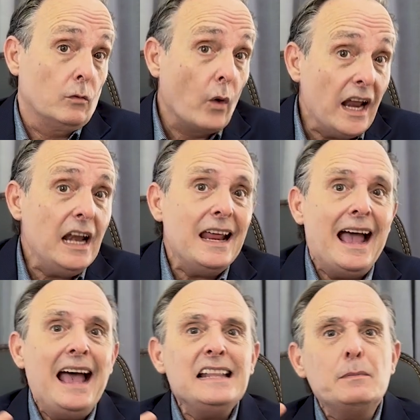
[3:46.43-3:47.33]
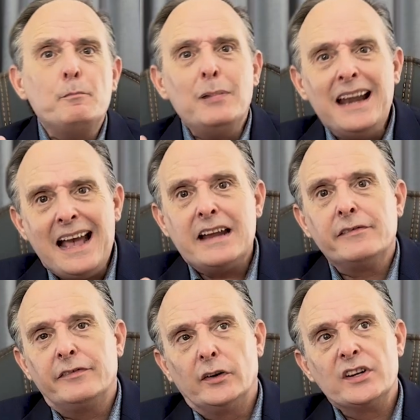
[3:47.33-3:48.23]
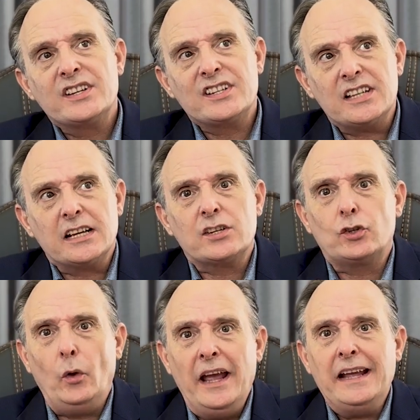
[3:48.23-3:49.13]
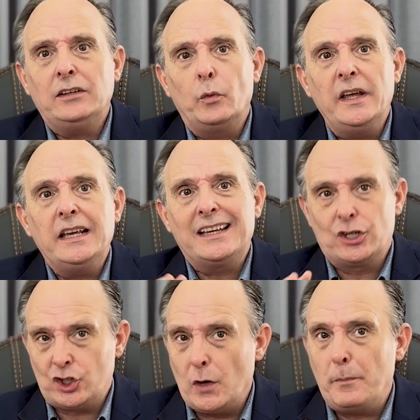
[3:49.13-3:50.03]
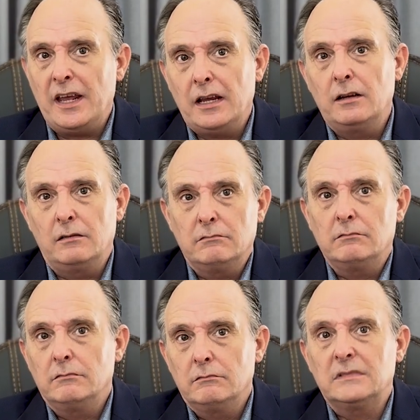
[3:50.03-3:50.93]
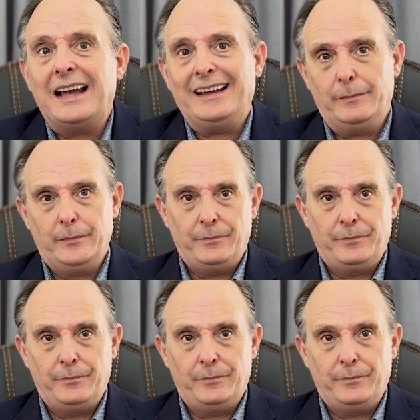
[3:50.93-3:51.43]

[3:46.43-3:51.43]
well and plan for a 6 to 8 week shipping time.